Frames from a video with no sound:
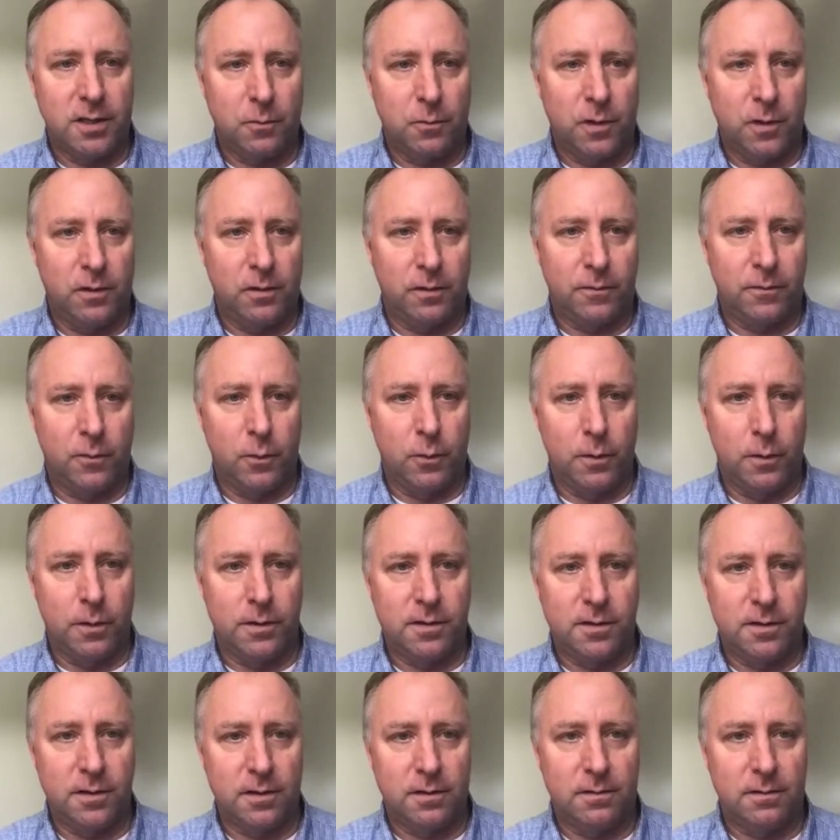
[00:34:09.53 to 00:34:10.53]
and we look
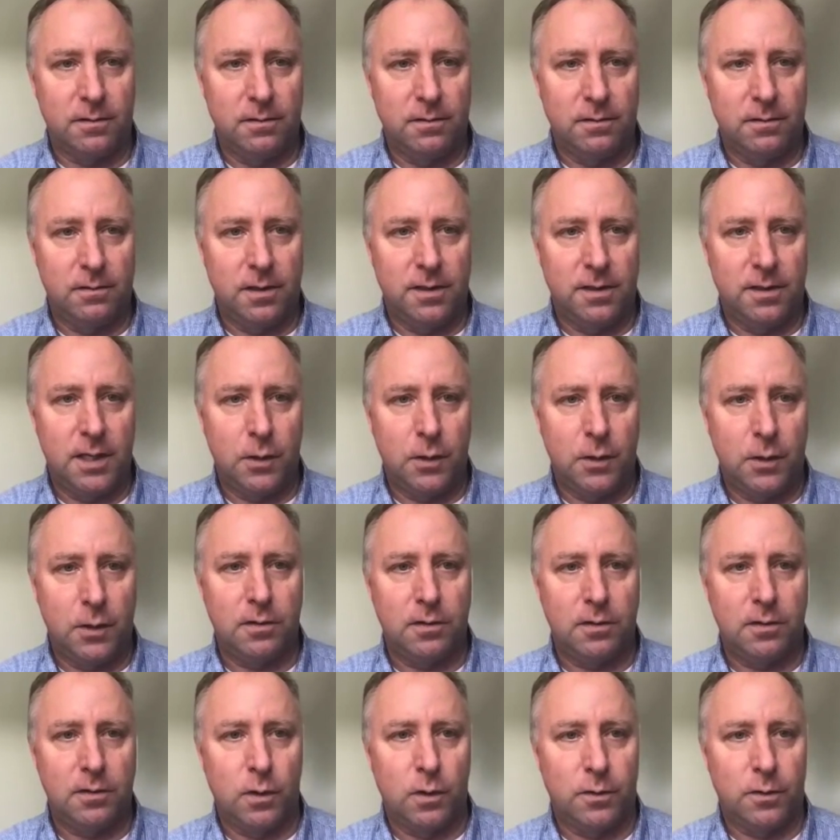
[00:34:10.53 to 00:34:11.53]
forward to continuing
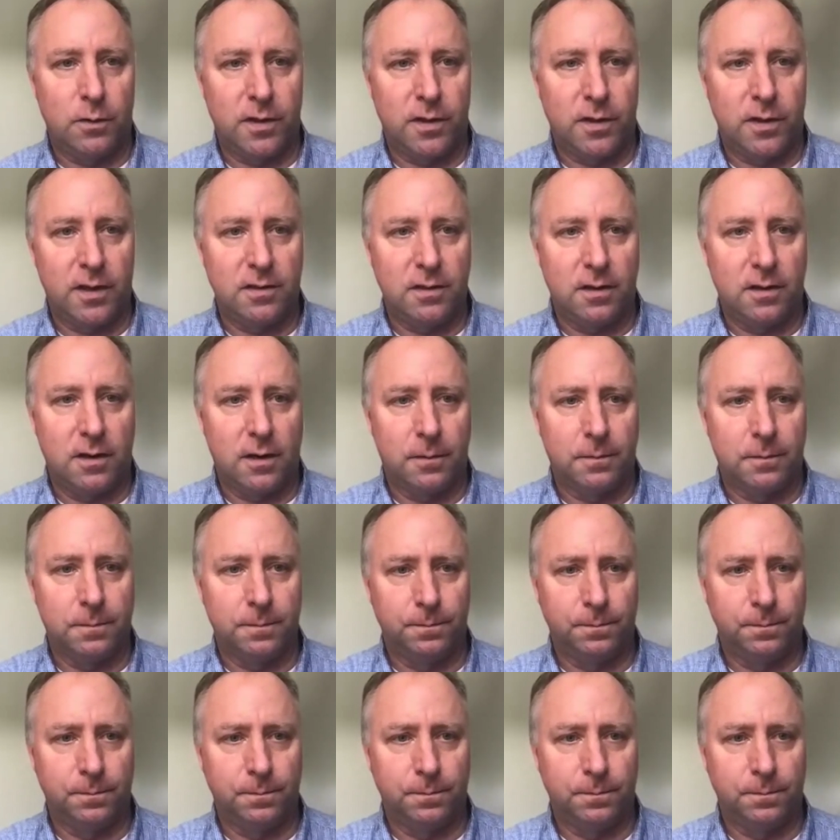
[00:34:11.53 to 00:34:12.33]
to work with ACR.